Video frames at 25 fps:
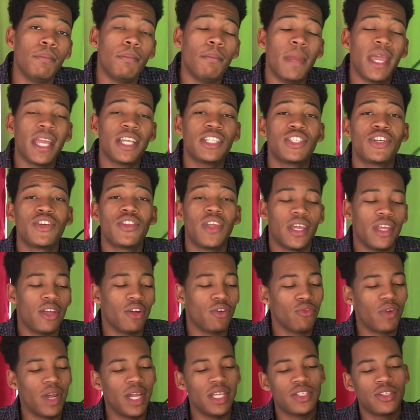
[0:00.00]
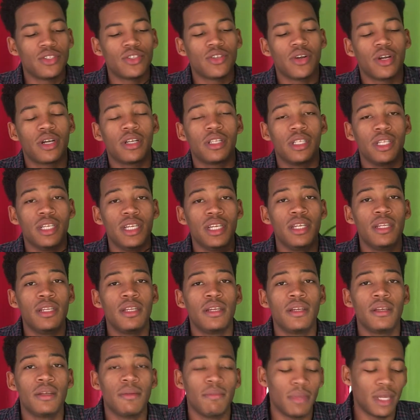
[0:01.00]
Make sure that your razors are clean,
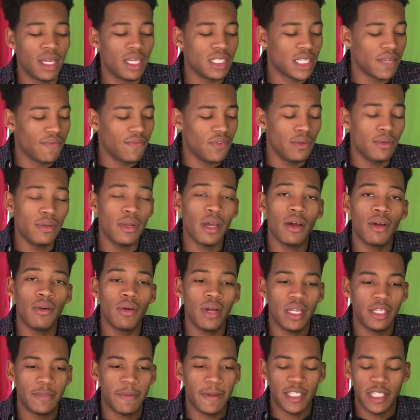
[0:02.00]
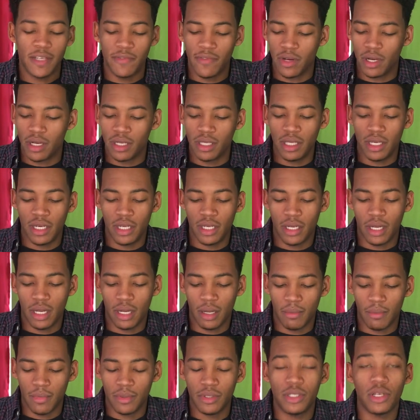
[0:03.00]
because if you don't, especially if you're cleaning
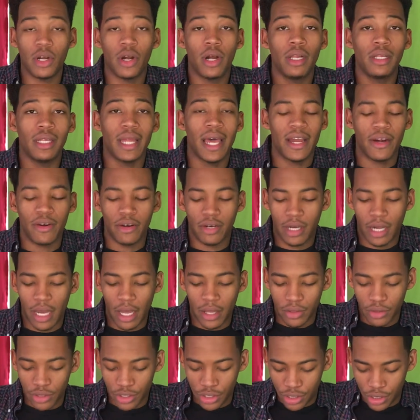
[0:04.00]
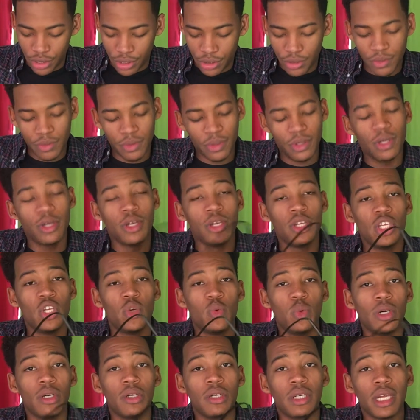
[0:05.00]
a lighter color shoe,
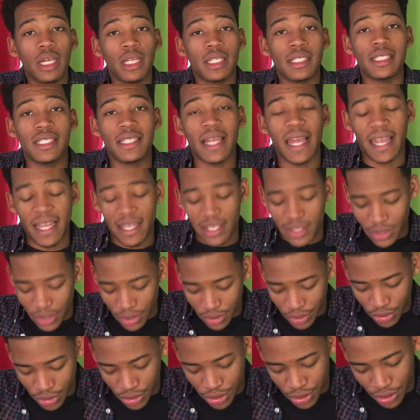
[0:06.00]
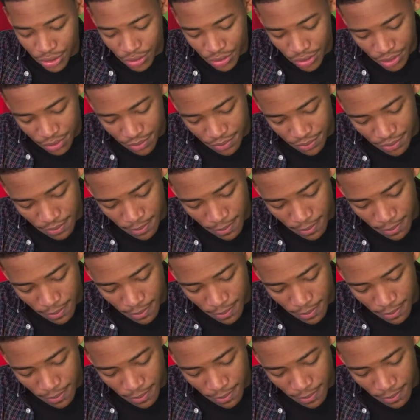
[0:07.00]
you will get stains on your shoes.